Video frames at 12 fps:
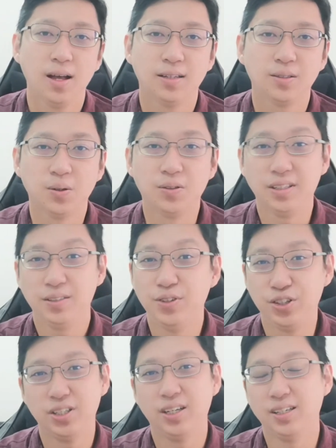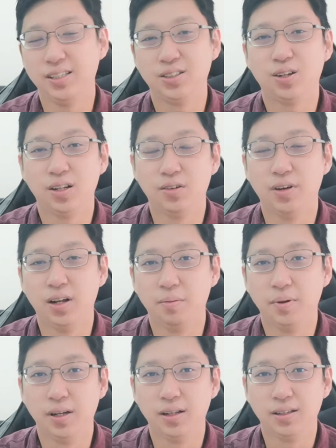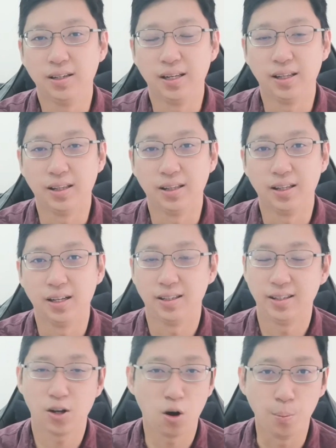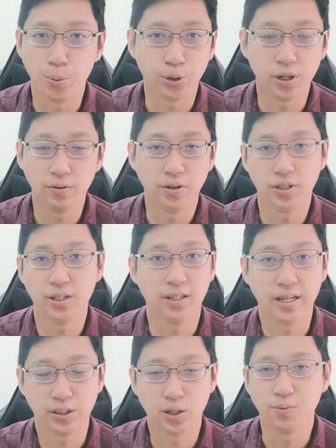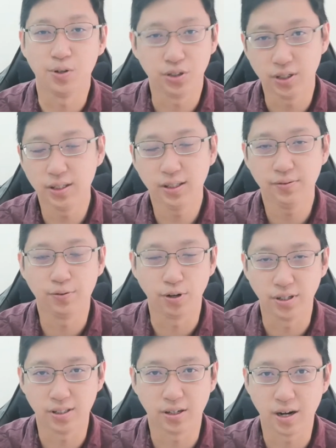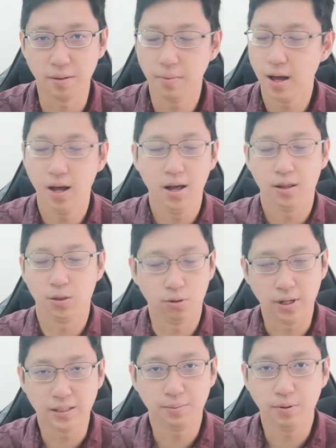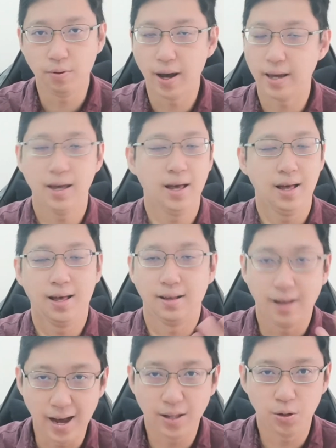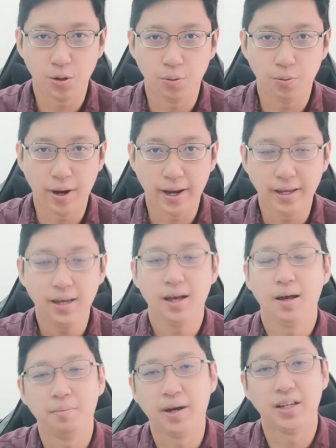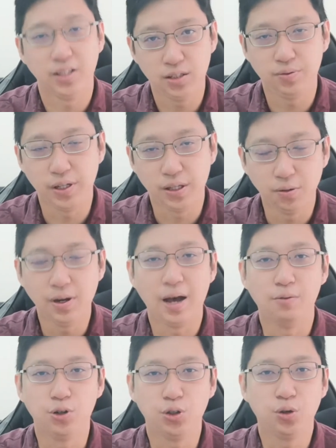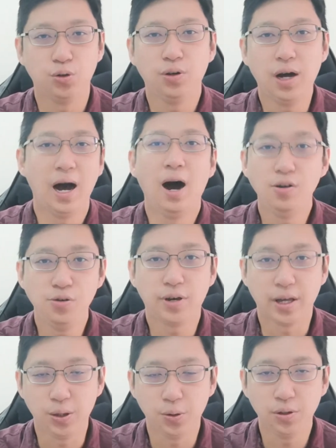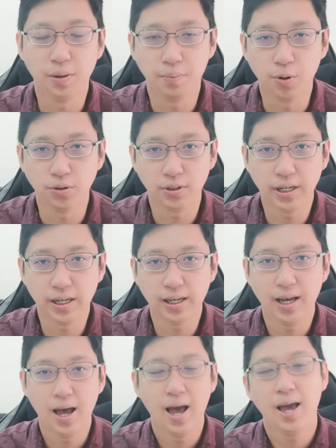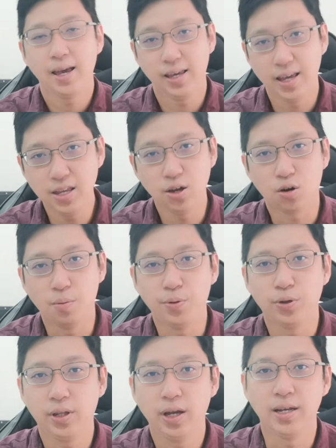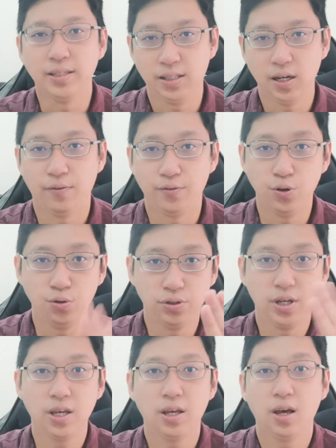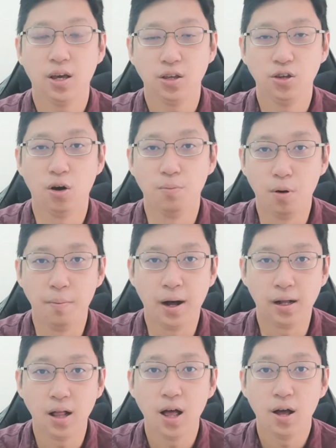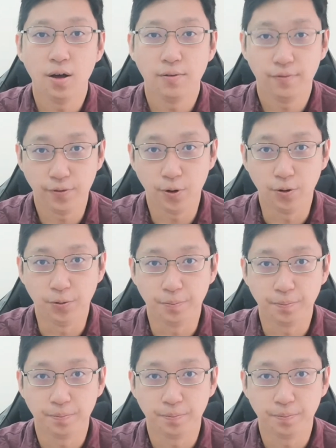So this feature is not available in the computer version, desktop version for Instagram. Don't ask me why. I don't know why, but in this video, I will show you how you can do the posting in your computer instead of using your mobile phone.